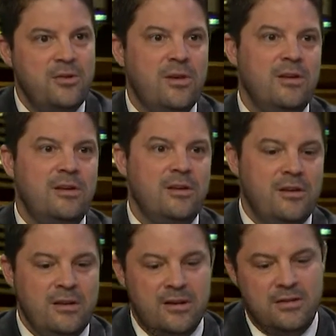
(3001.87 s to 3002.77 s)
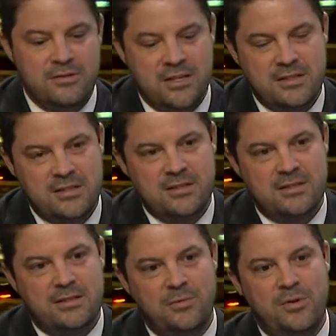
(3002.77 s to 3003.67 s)
you you know,
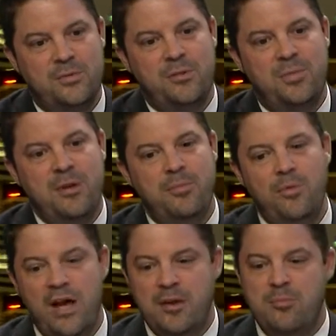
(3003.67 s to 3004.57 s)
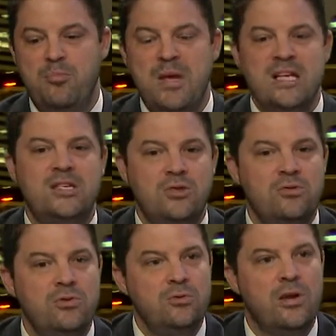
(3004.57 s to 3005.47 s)
justice when when people admit
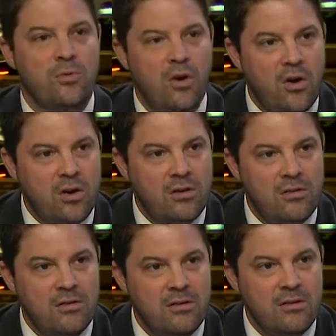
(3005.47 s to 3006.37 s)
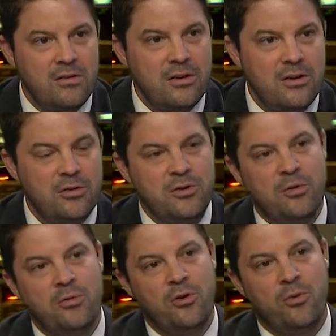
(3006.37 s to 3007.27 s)
to doing wrong, you know,
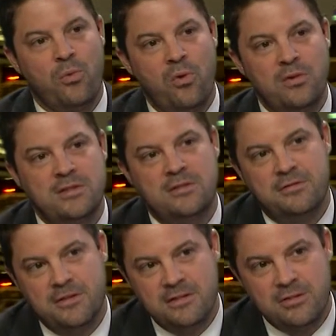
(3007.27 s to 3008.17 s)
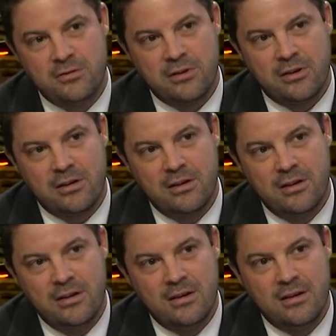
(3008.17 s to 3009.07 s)
your your role as a defense lawyer
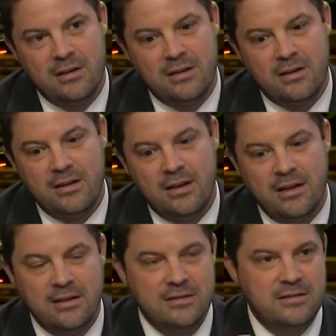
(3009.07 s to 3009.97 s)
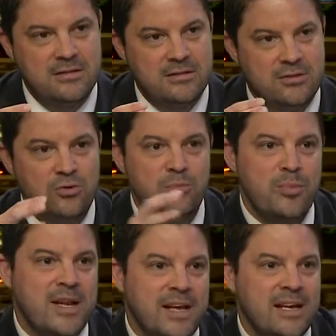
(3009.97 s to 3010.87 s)
is to
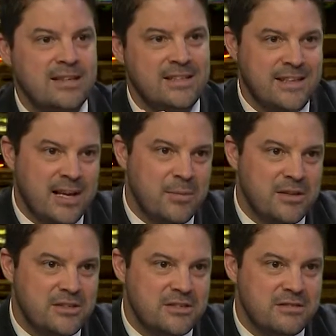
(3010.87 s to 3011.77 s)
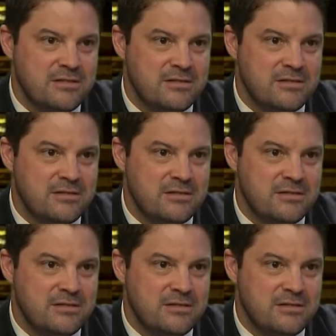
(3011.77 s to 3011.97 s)
mitigate the damage.